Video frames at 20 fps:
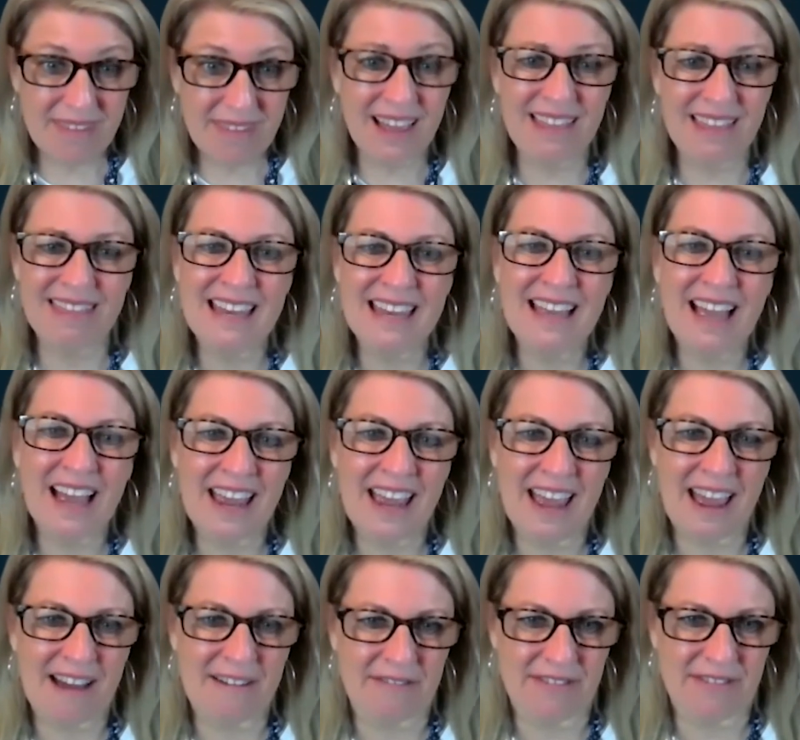I think I
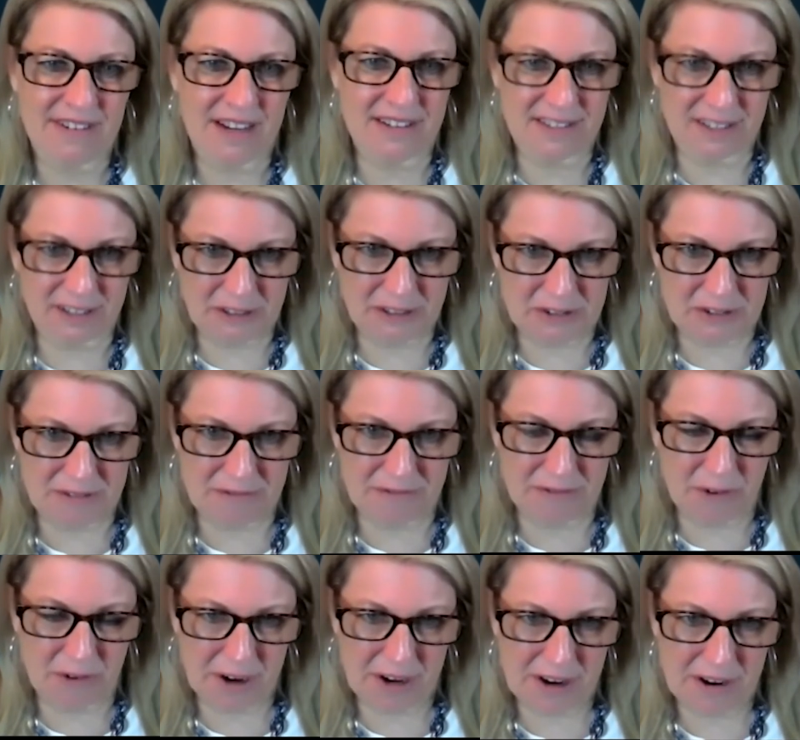have a solution
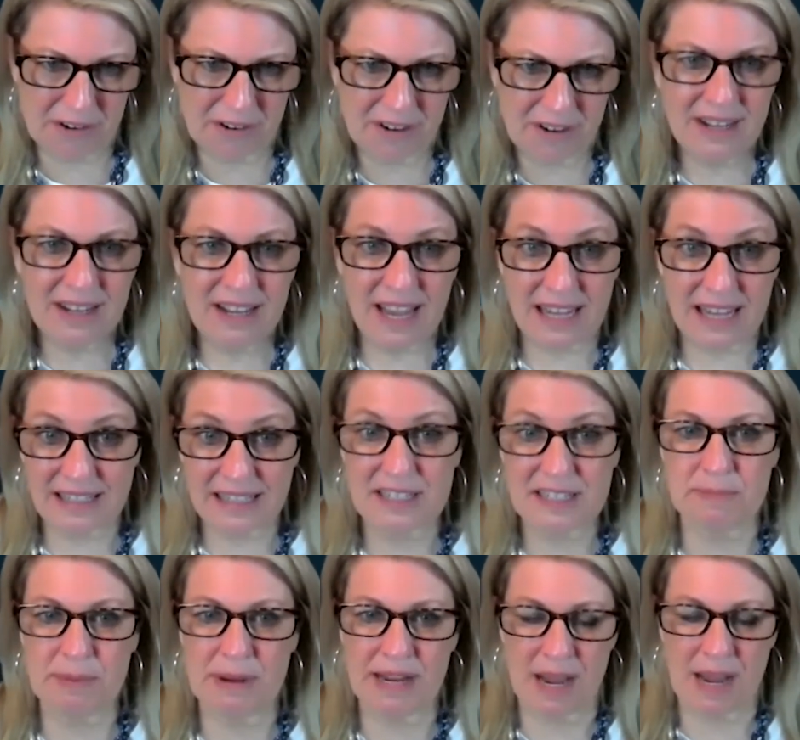for you, and
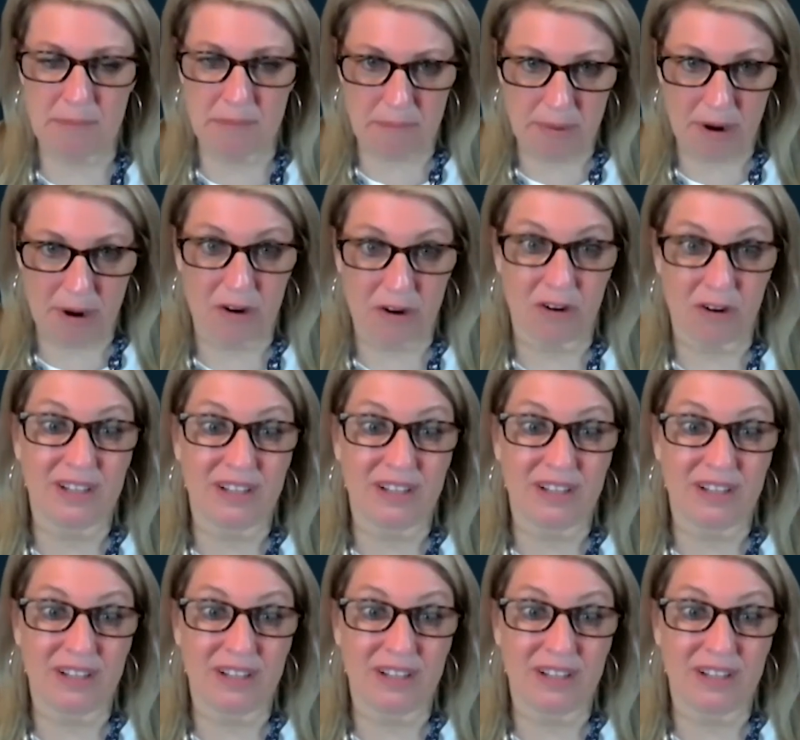let's become a partner.